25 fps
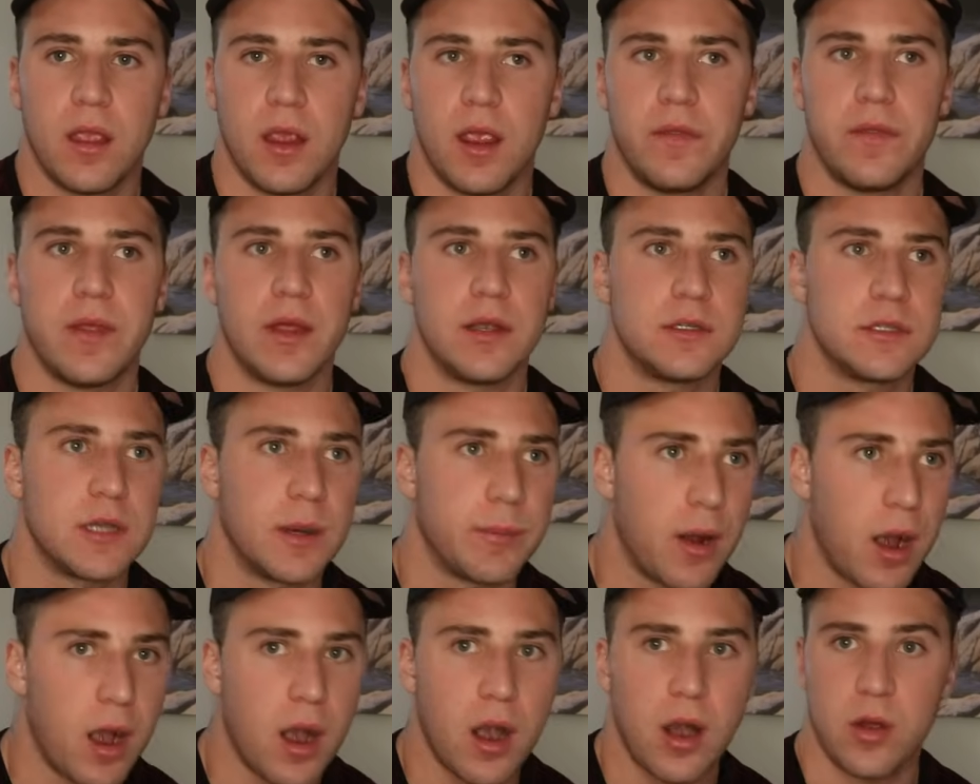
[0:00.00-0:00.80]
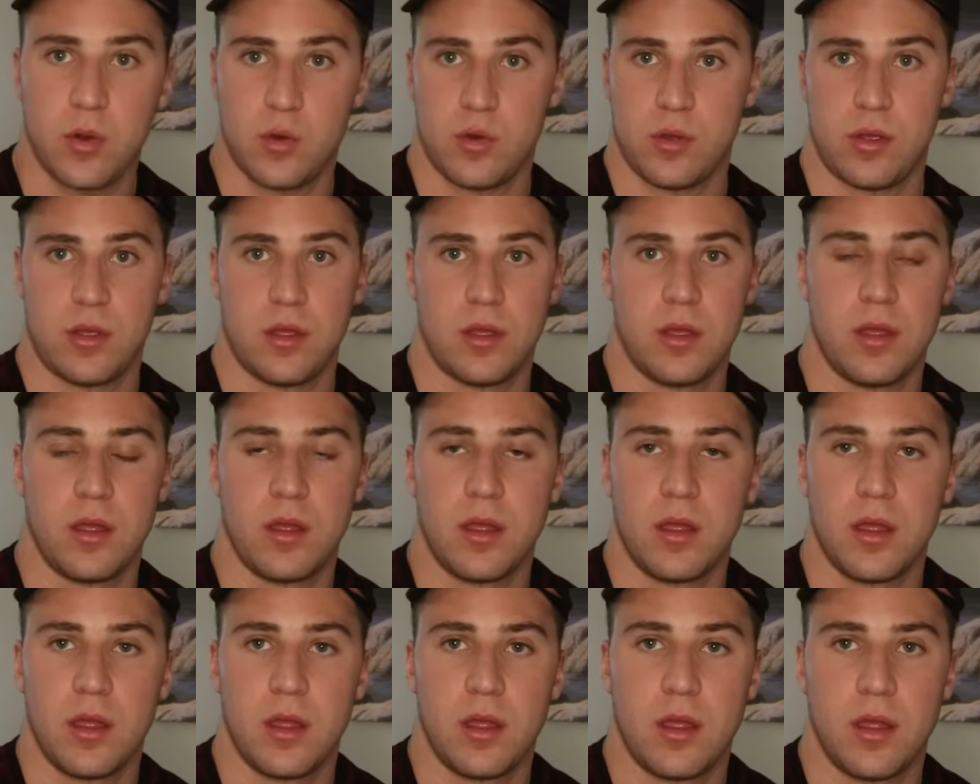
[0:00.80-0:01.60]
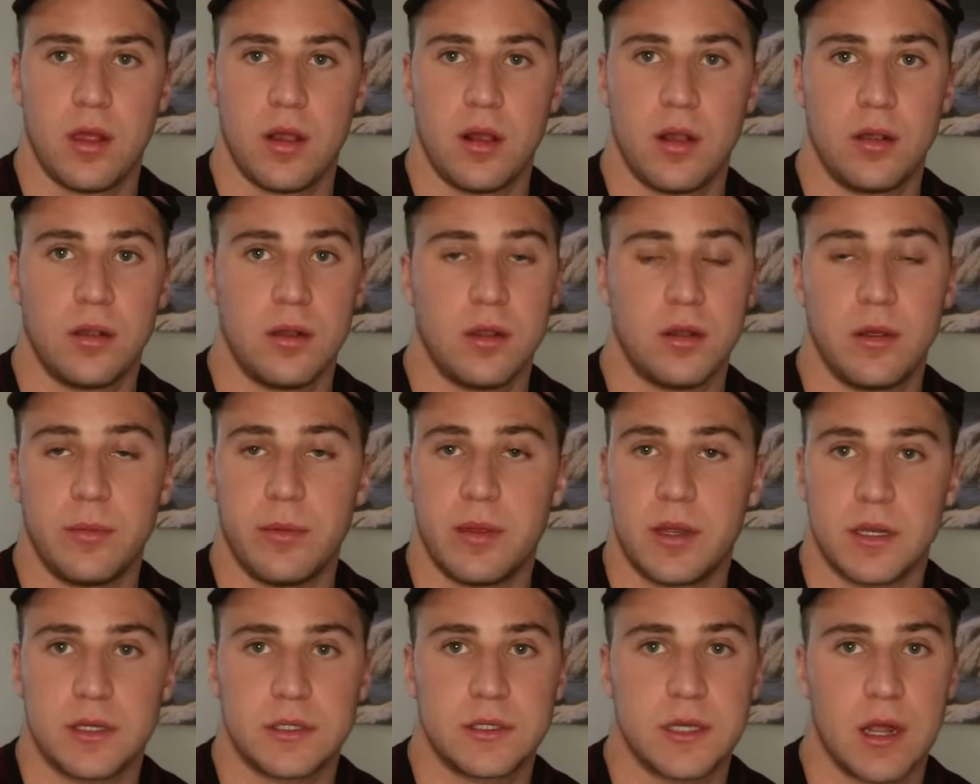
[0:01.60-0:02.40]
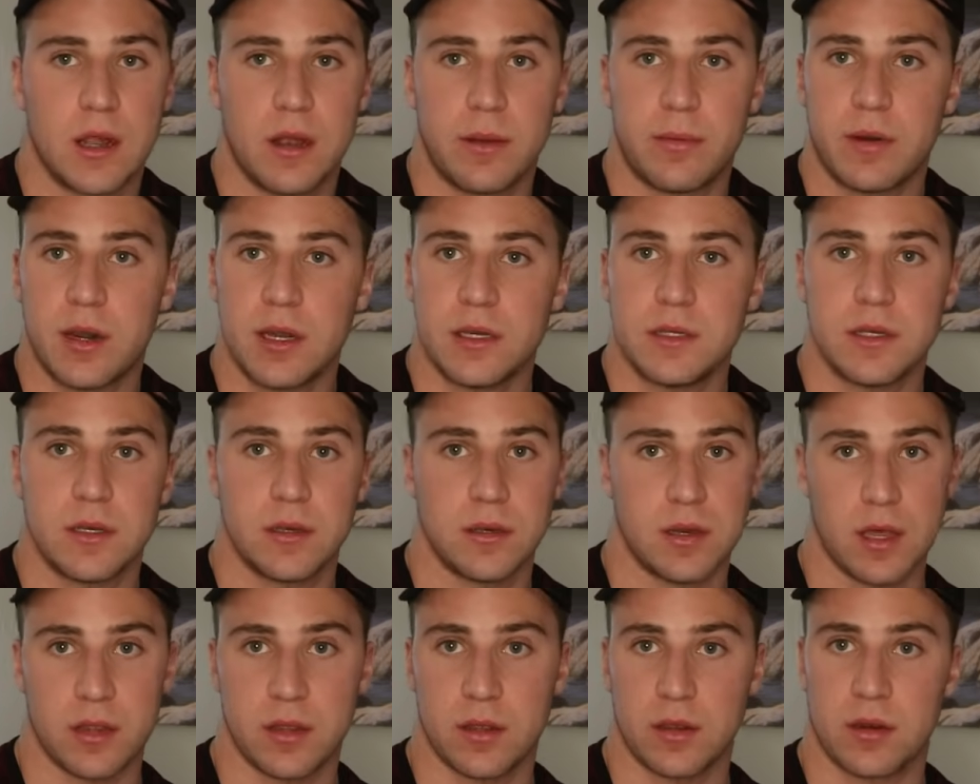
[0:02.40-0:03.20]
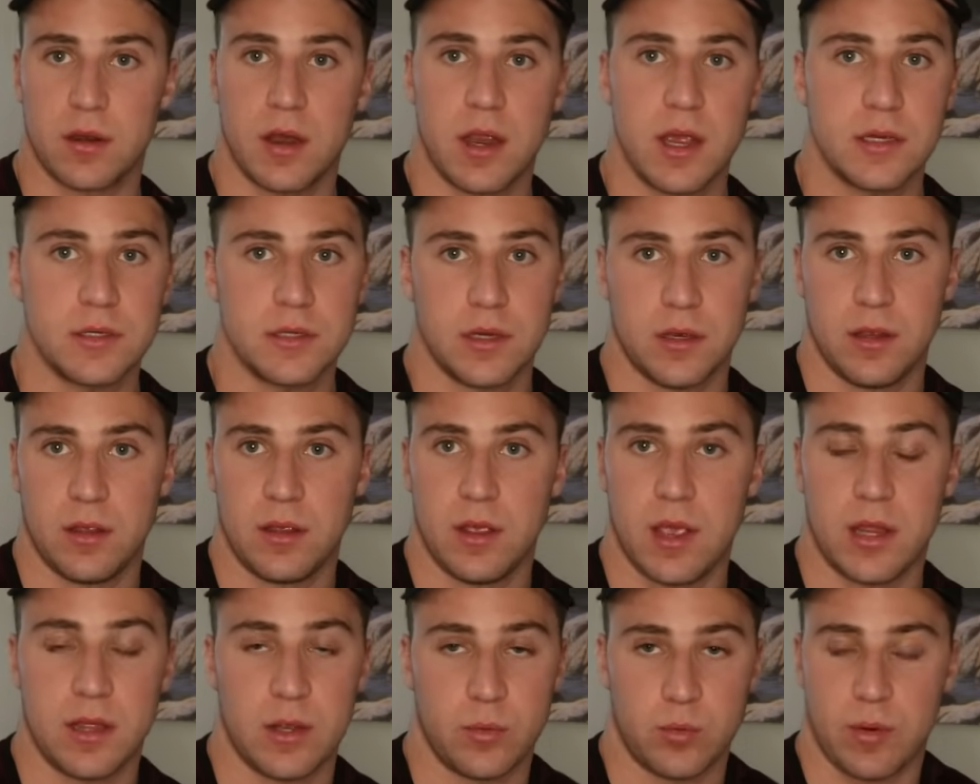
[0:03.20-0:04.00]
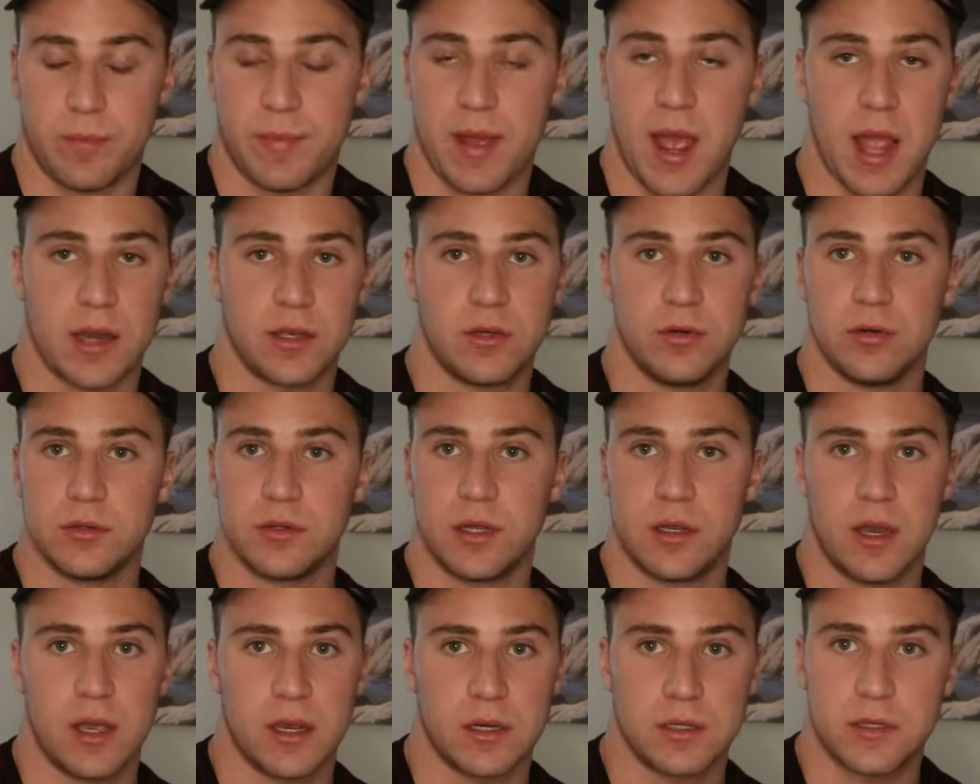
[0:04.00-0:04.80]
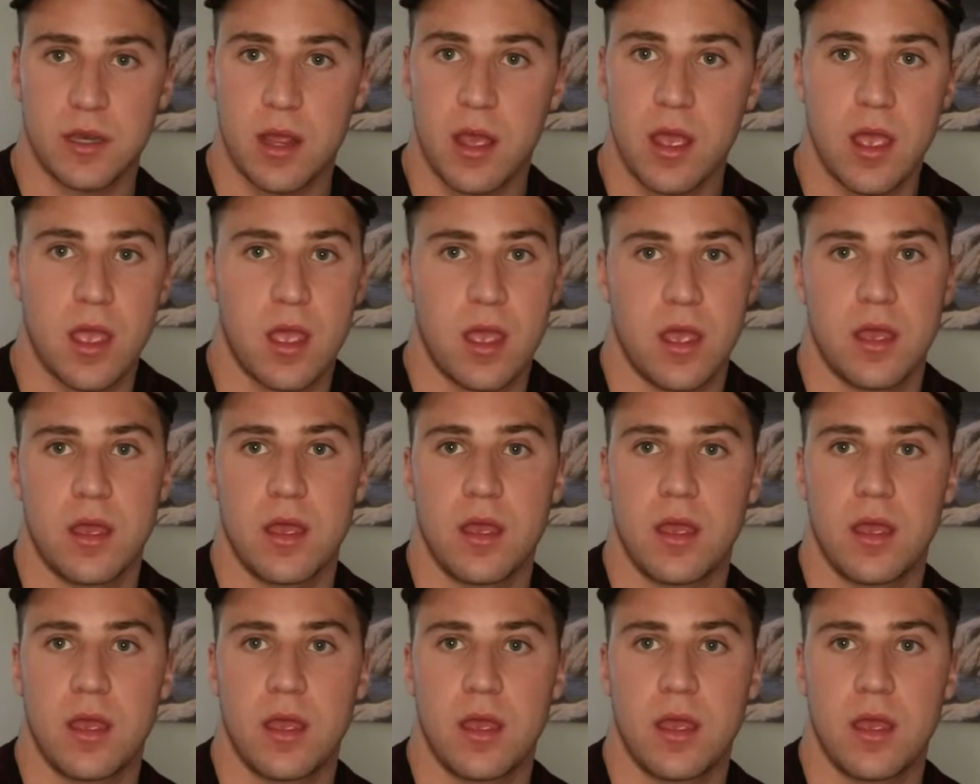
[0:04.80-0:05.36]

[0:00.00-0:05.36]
And then tomorrow, a little bit of celebration, nothing crazy. And then we're back to it the next day.